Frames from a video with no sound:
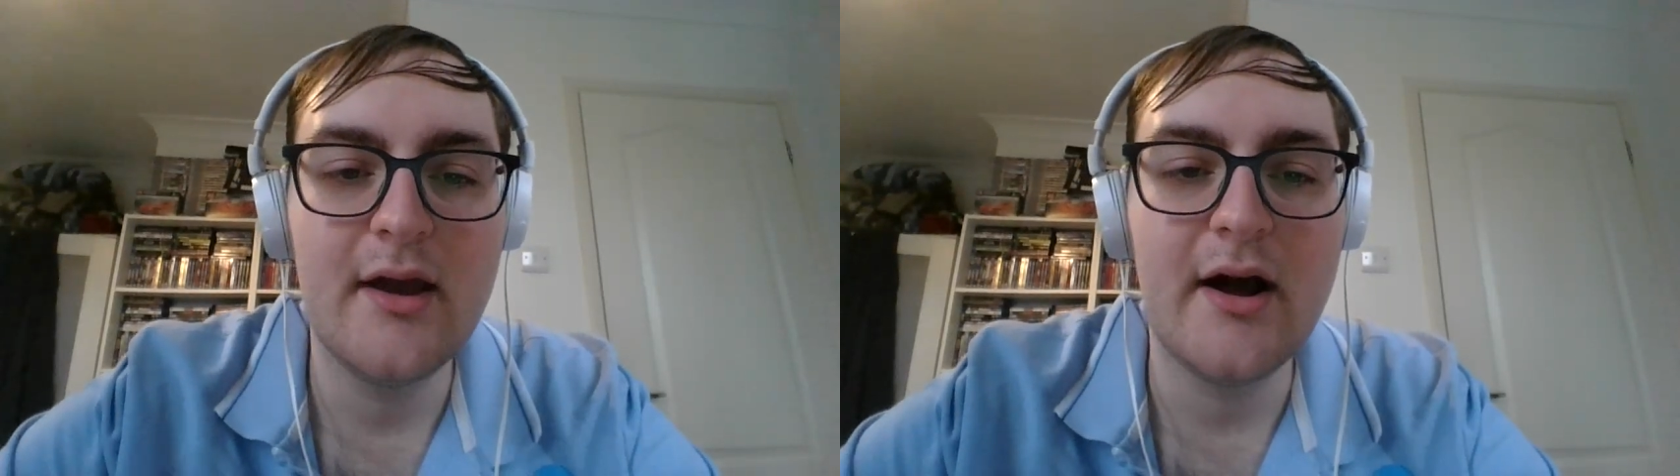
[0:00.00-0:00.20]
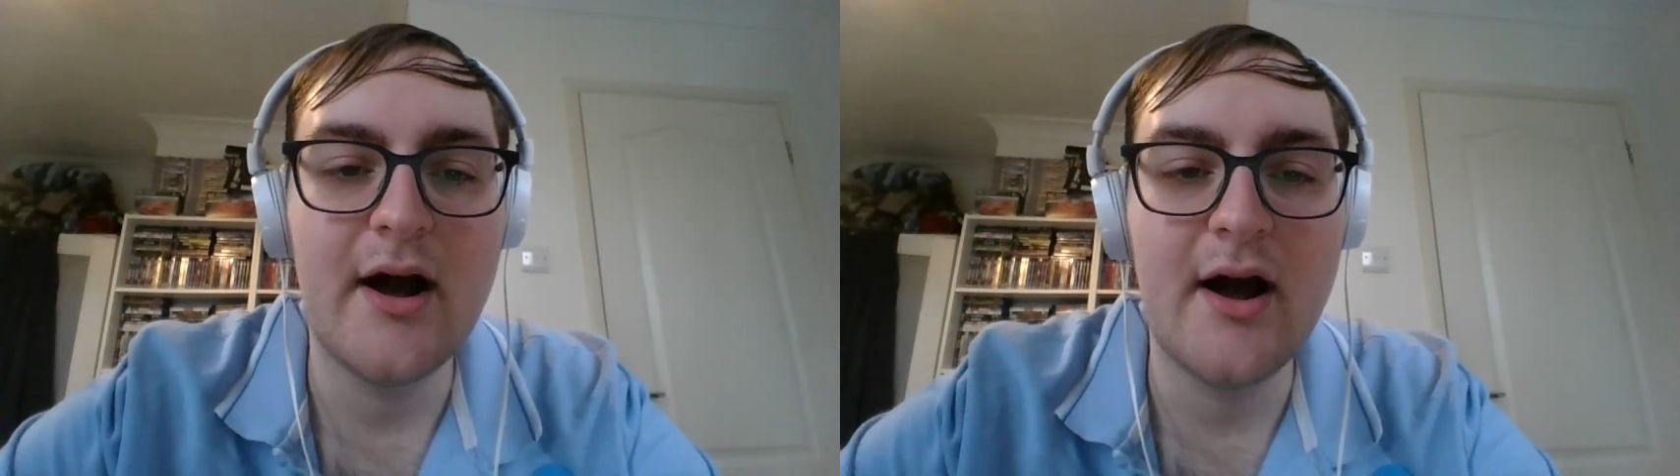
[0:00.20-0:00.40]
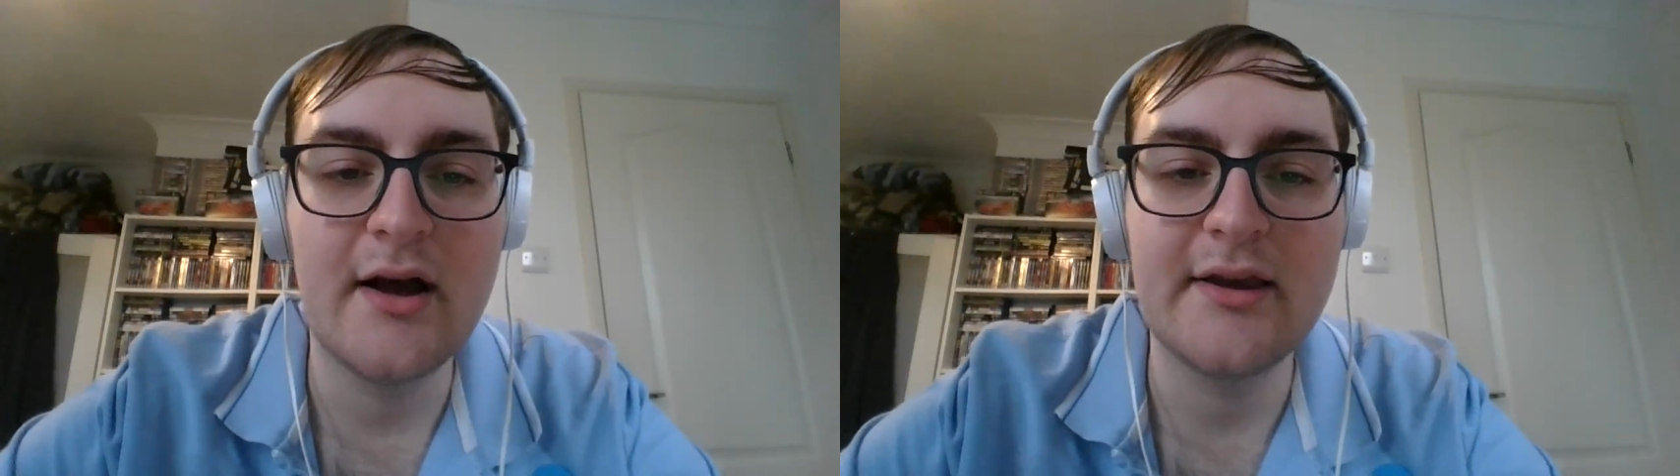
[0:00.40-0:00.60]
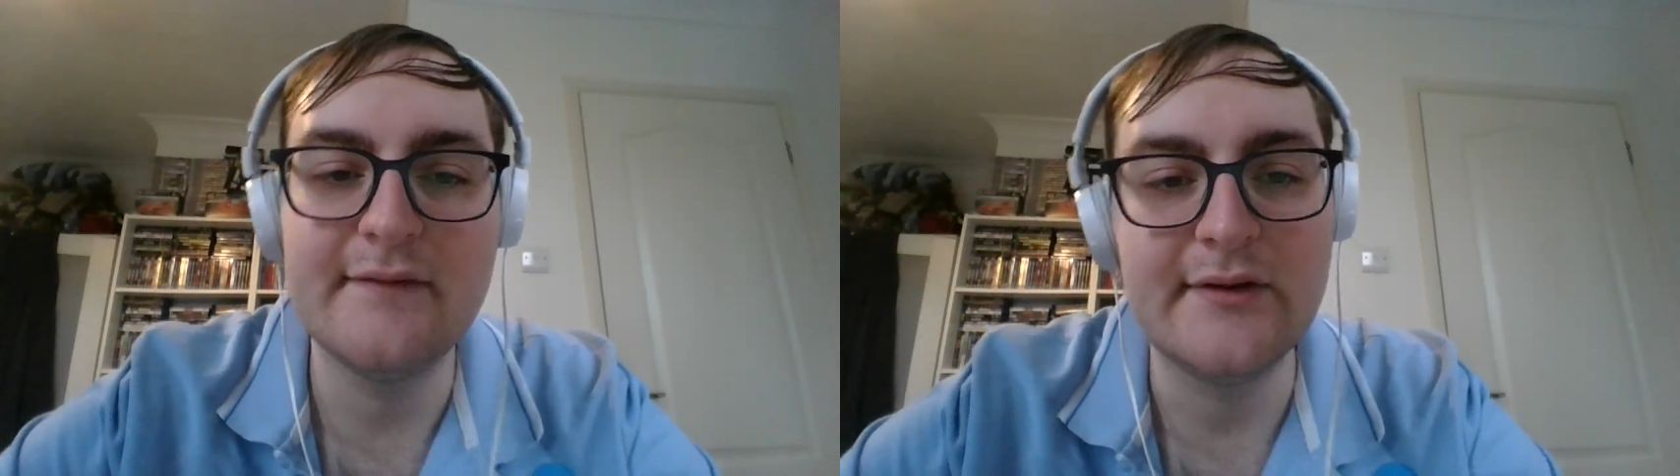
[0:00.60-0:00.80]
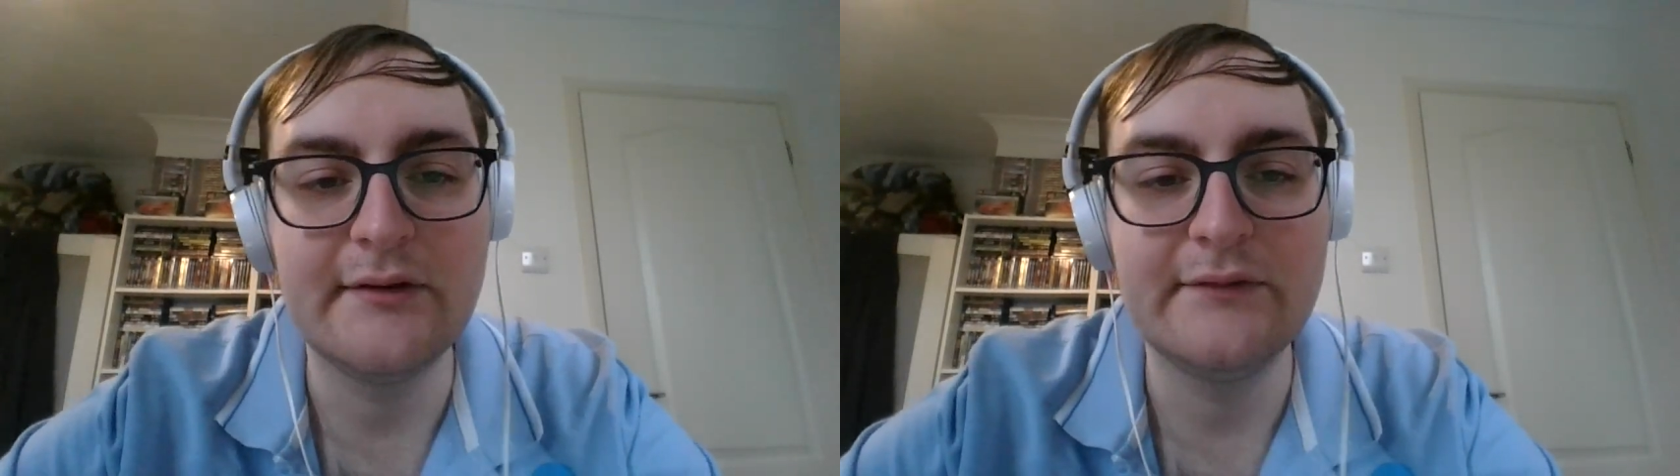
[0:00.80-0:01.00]
I
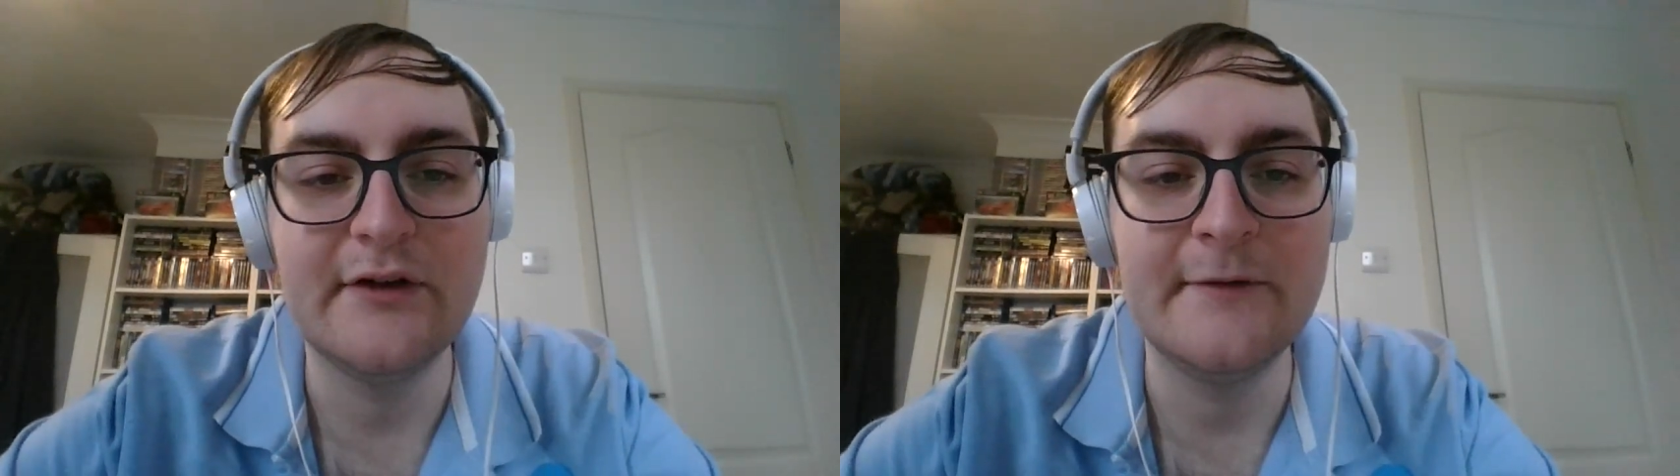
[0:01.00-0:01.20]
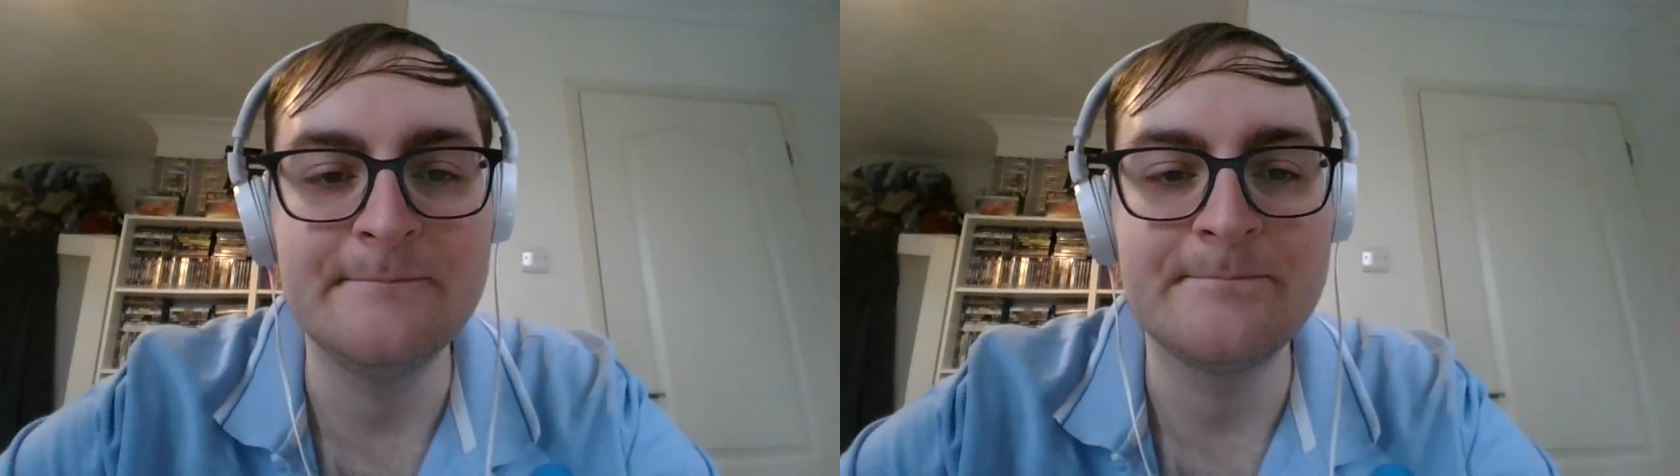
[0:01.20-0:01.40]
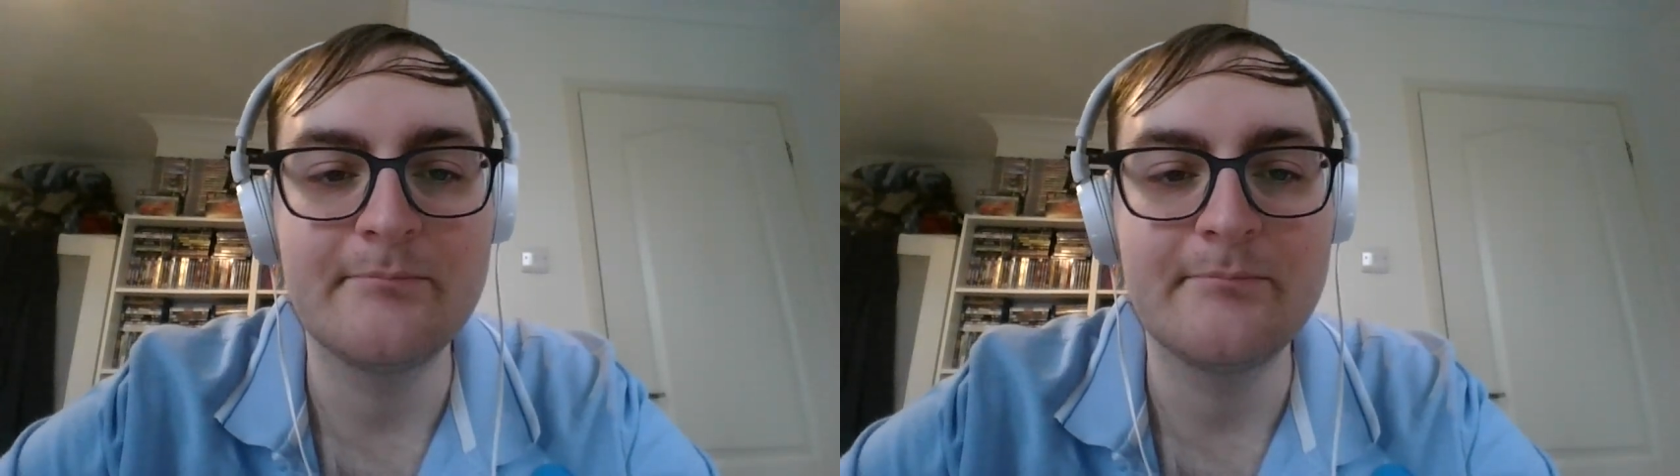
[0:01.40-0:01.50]
gave this film